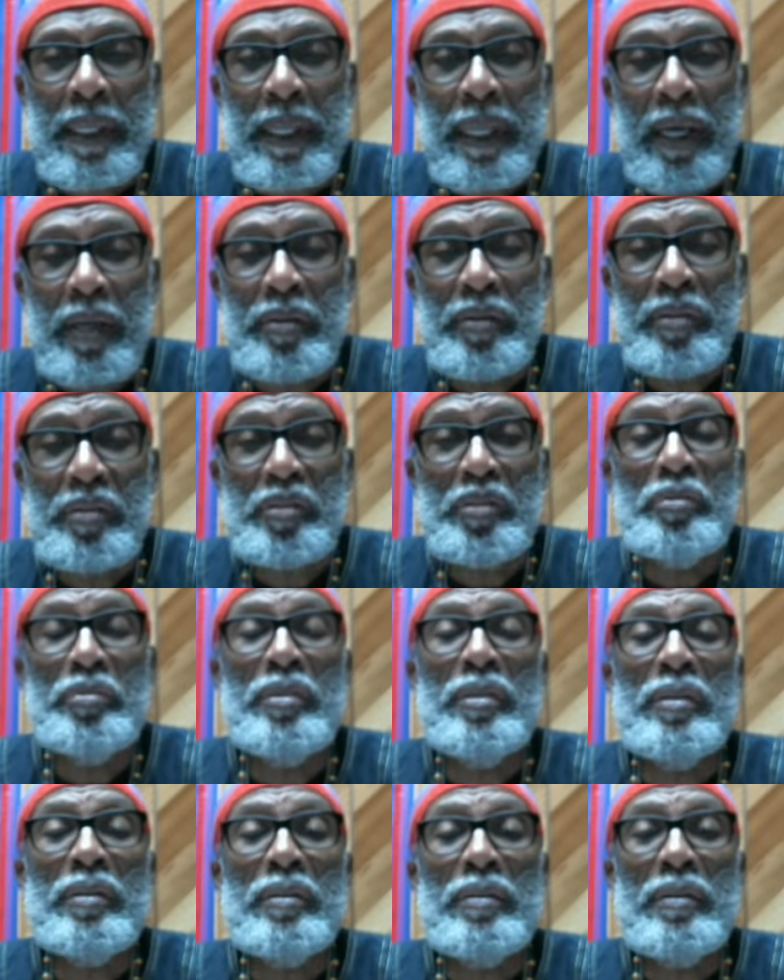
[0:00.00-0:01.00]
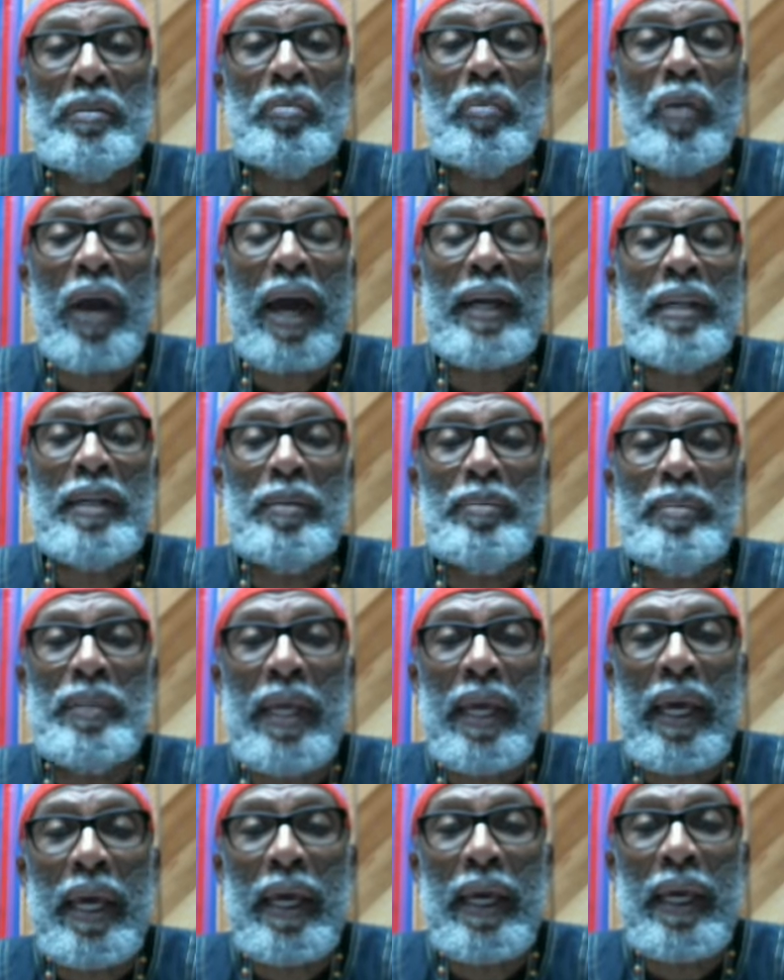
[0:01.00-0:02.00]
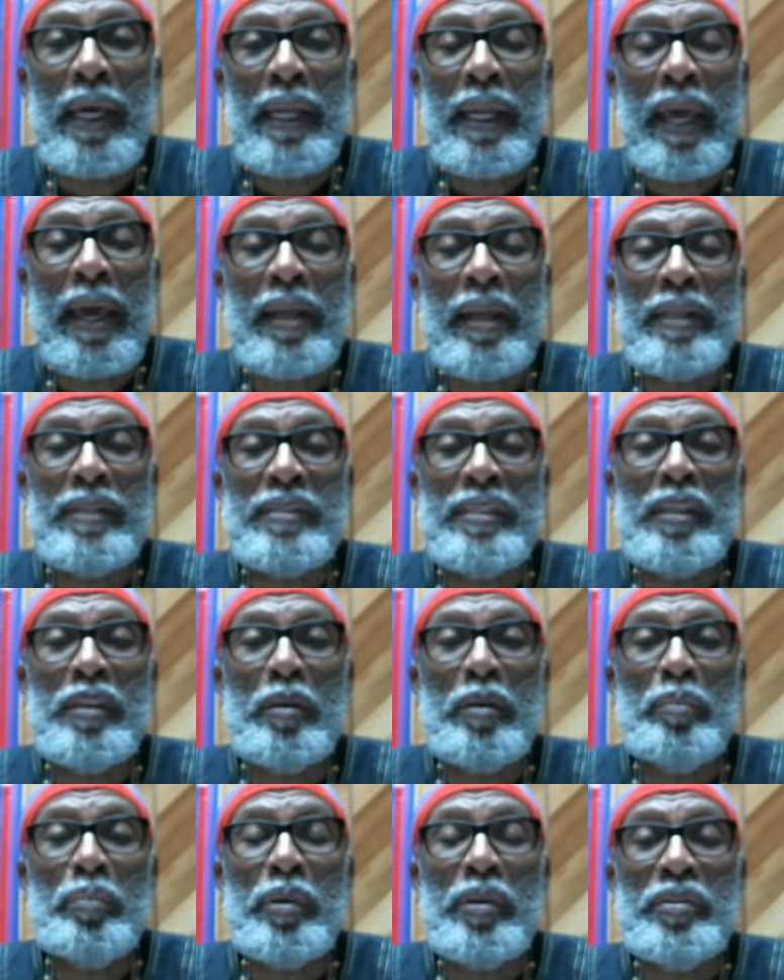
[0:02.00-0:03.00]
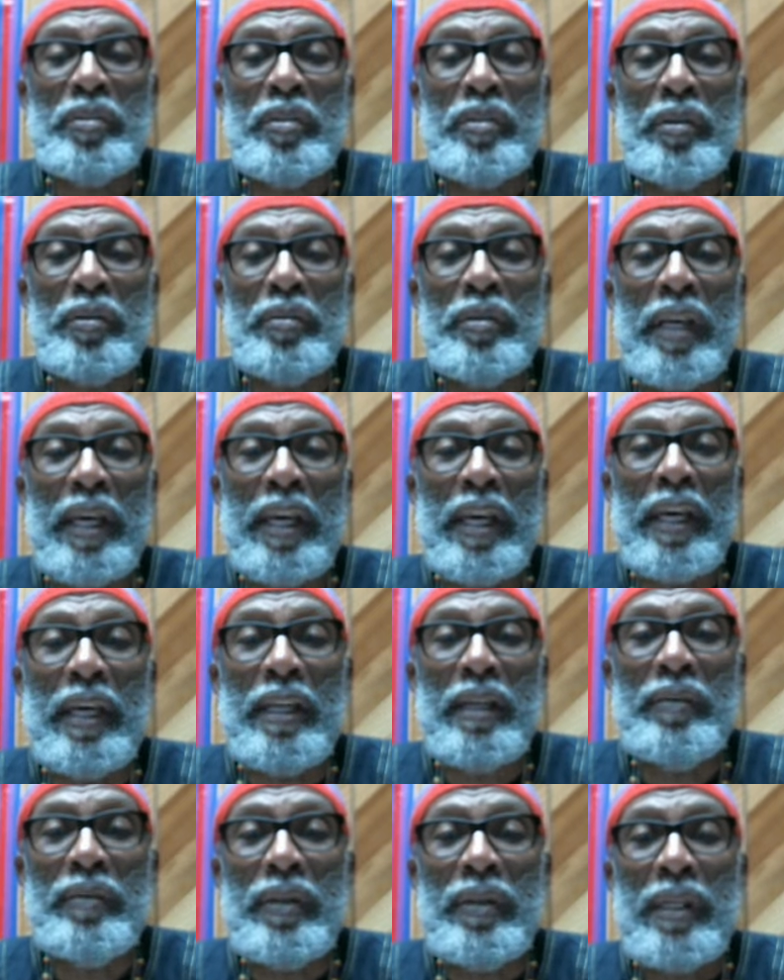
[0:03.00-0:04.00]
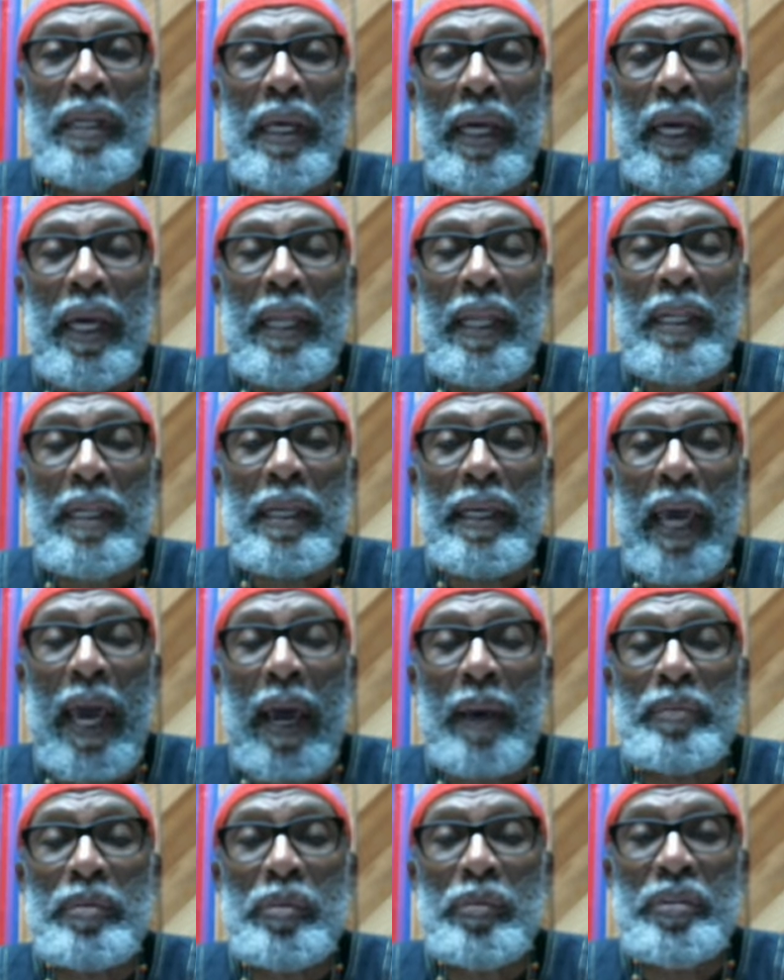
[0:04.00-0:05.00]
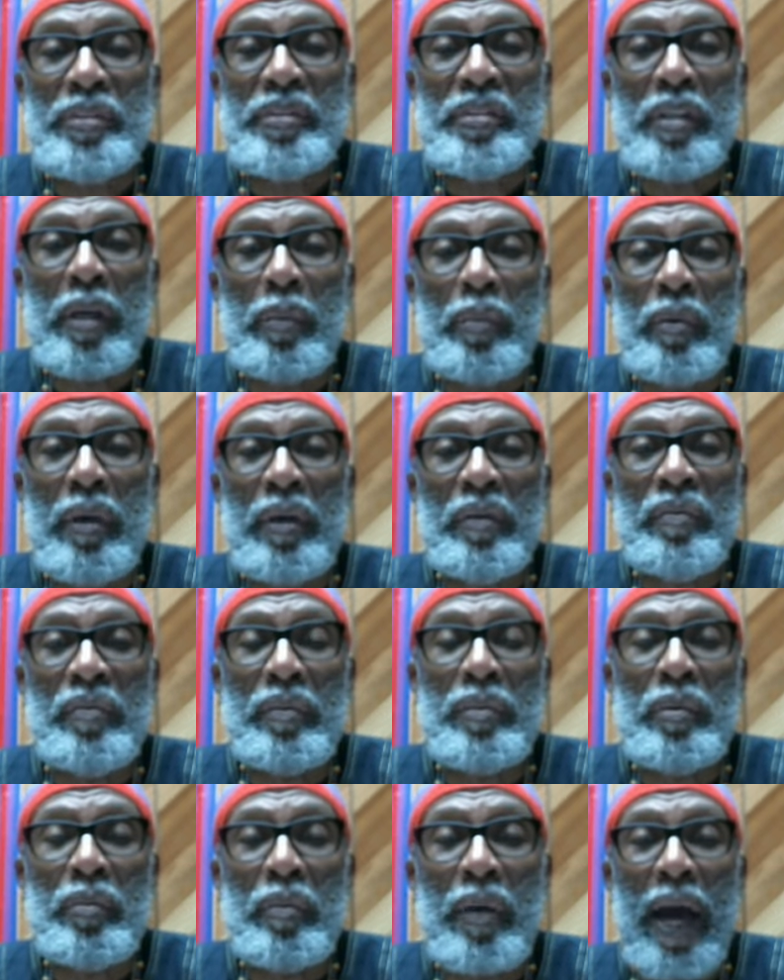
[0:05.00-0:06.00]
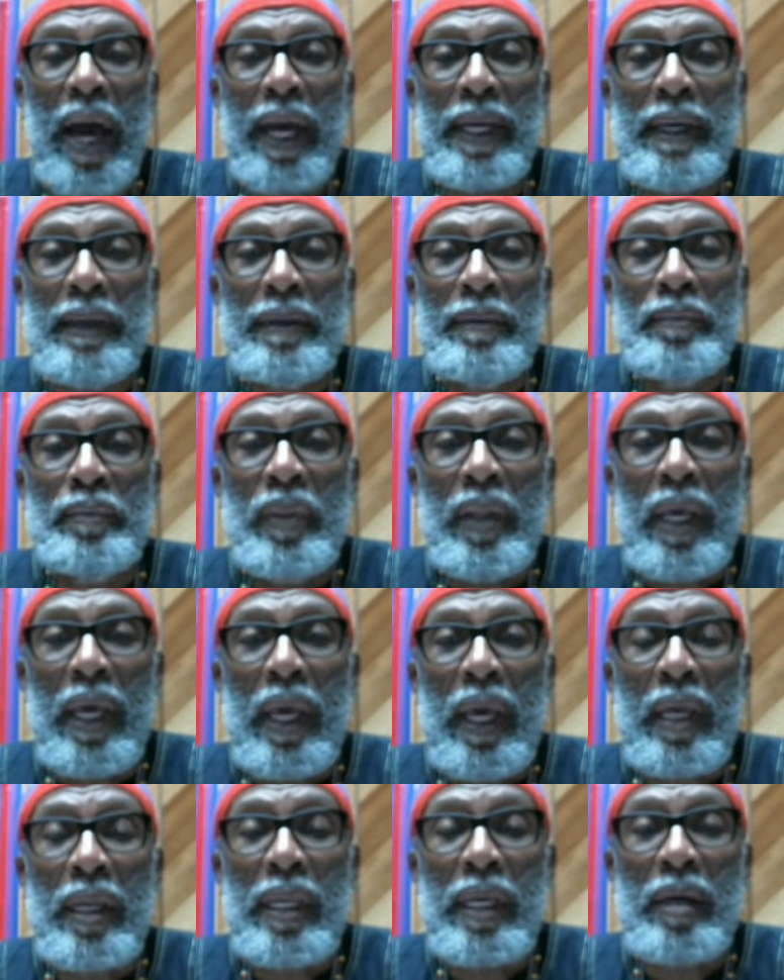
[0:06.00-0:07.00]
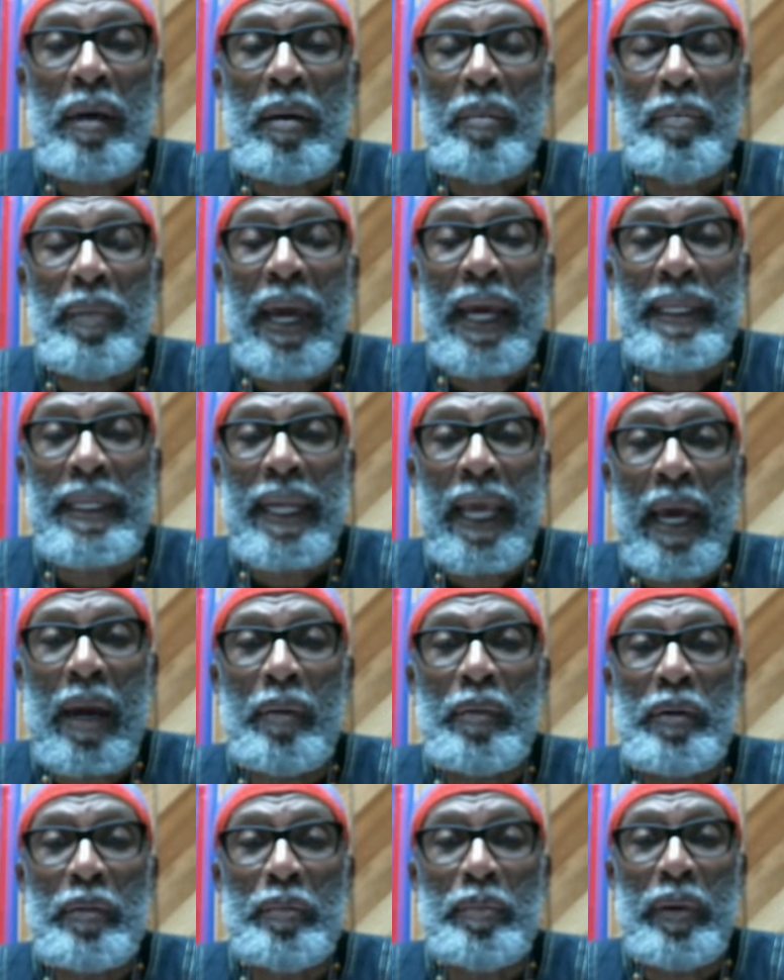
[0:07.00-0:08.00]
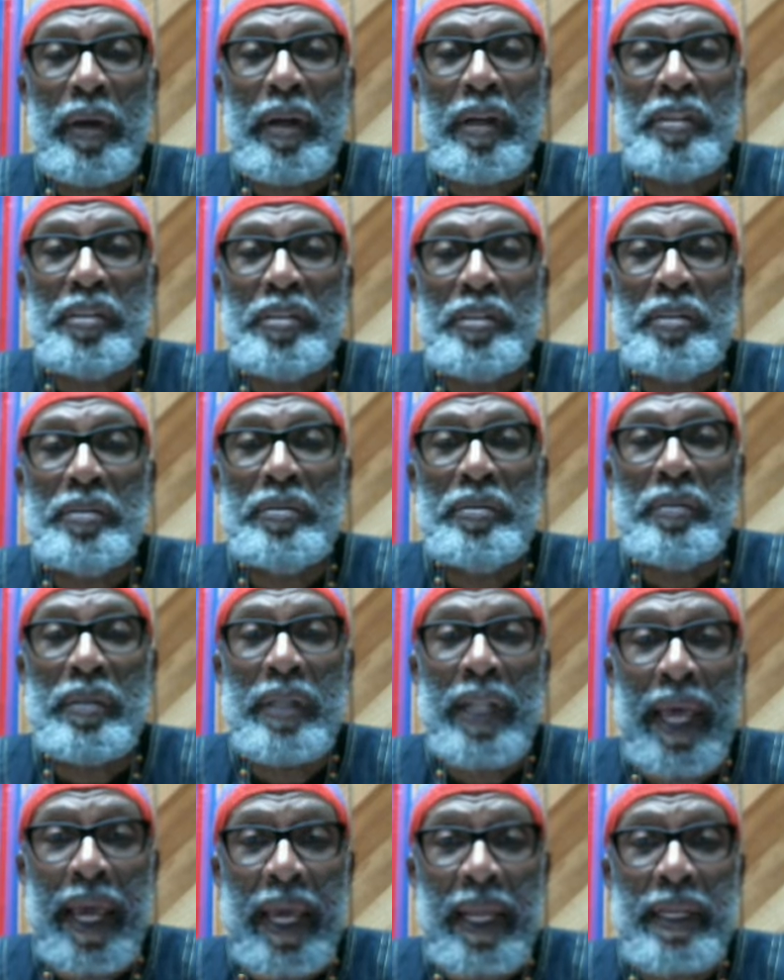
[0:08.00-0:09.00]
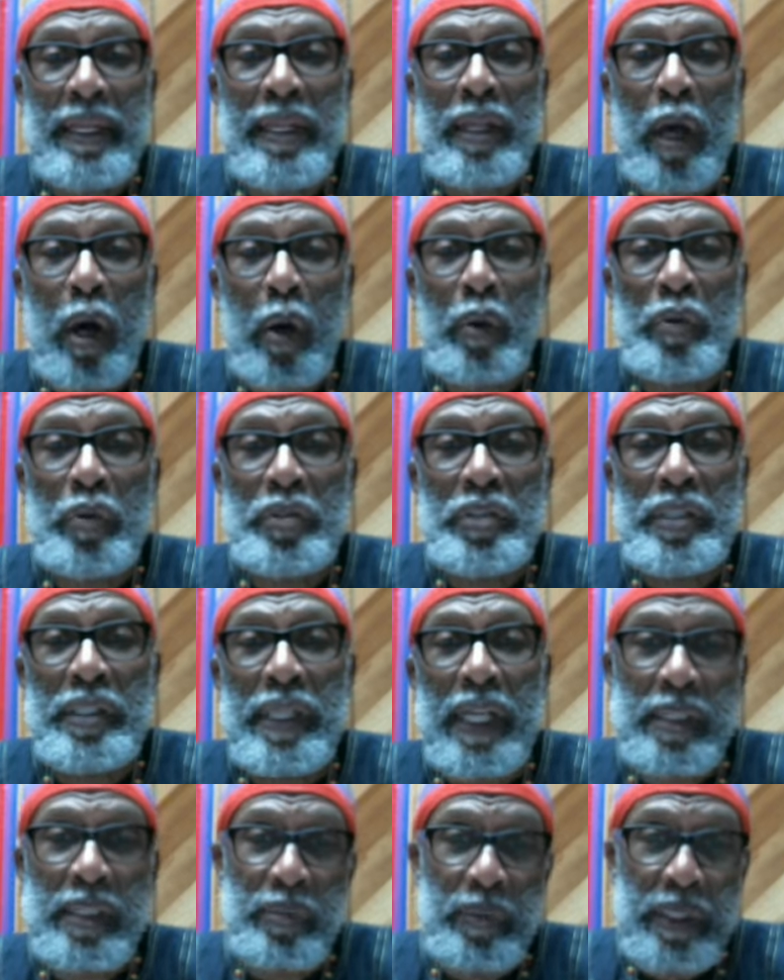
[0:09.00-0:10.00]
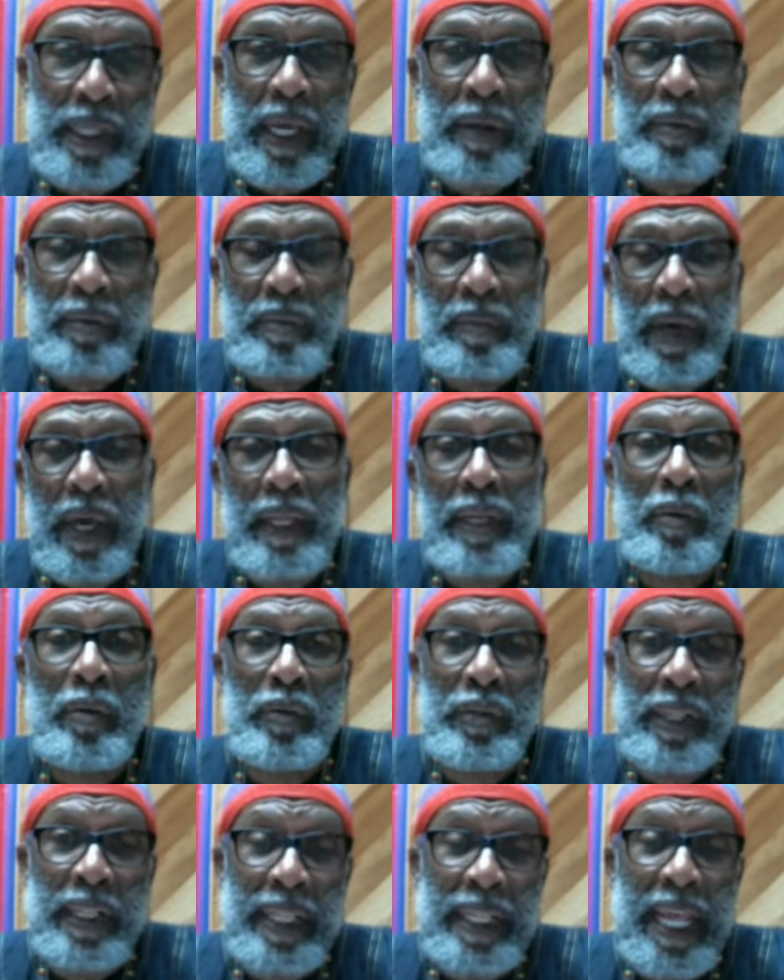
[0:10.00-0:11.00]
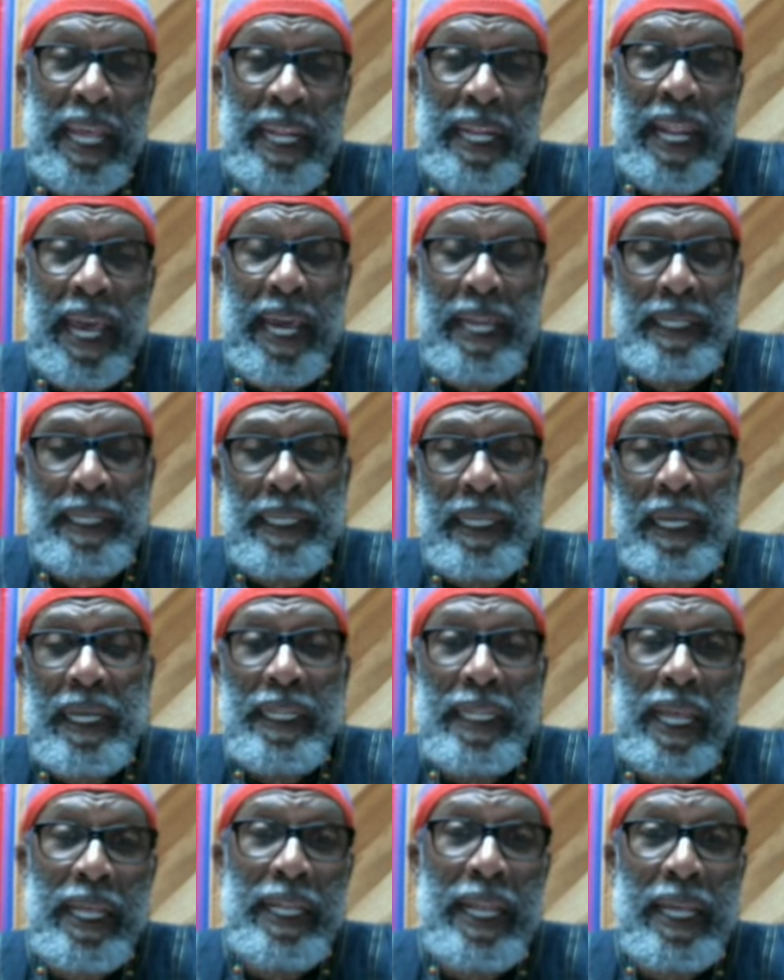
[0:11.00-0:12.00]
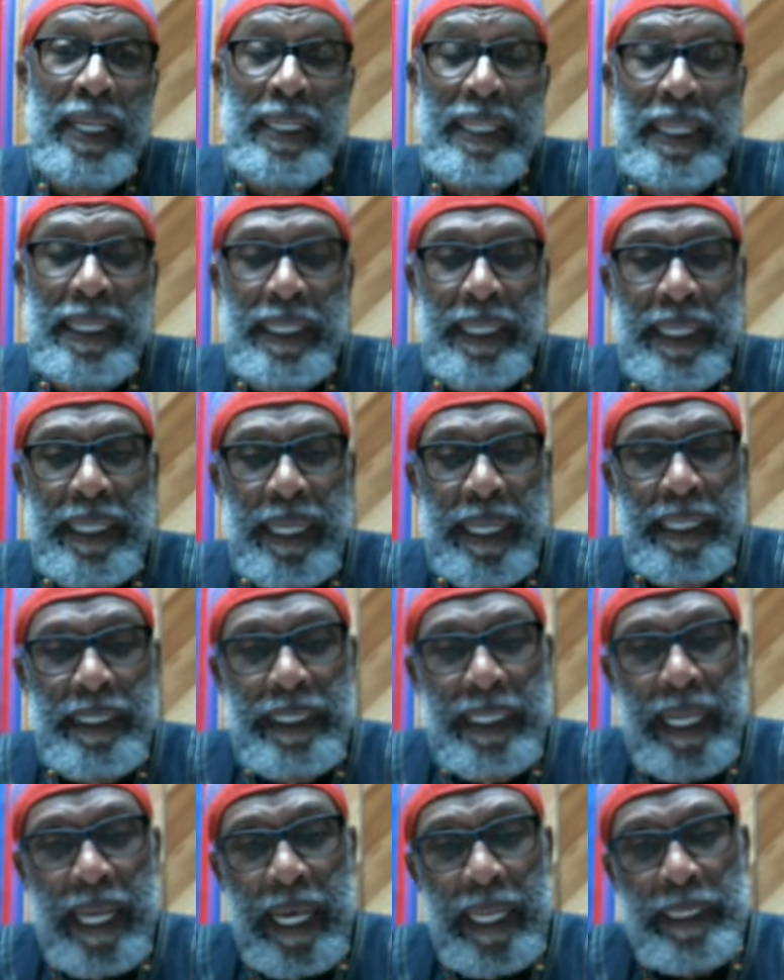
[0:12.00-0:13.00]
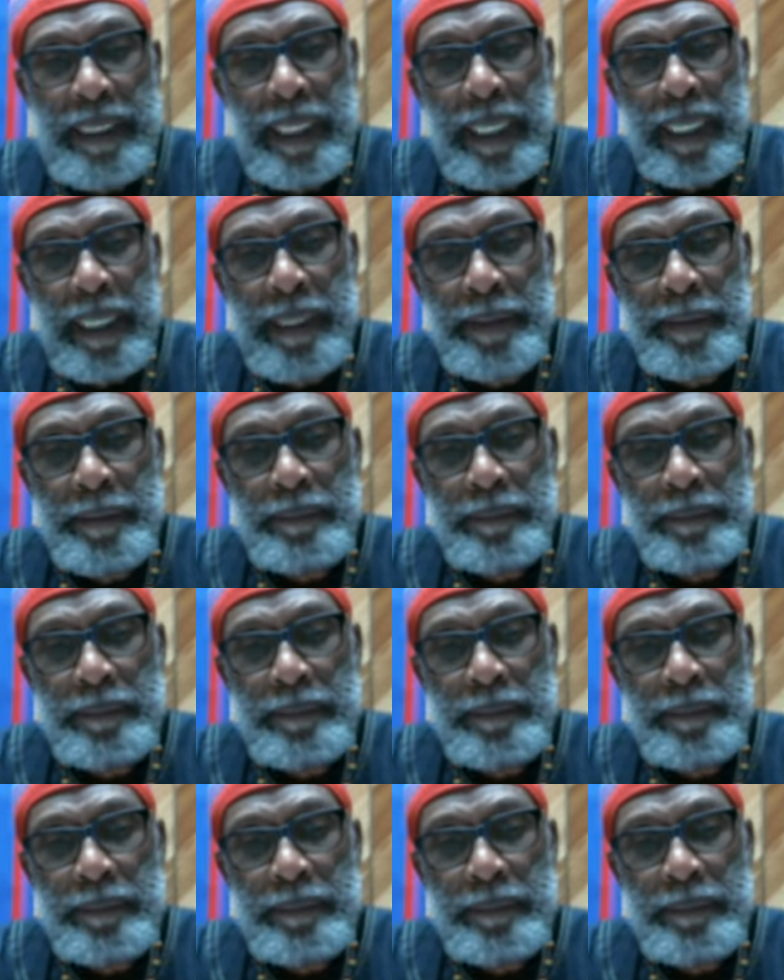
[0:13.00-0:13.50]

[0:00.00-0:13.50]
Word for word: they used to shoot the, the rocket up there and they had a single person on the head of it and the capsule was separated from the rocket and he come back down with a parachute and land in the ocean. That's what that reminded. They landed. They landed in the desert out there.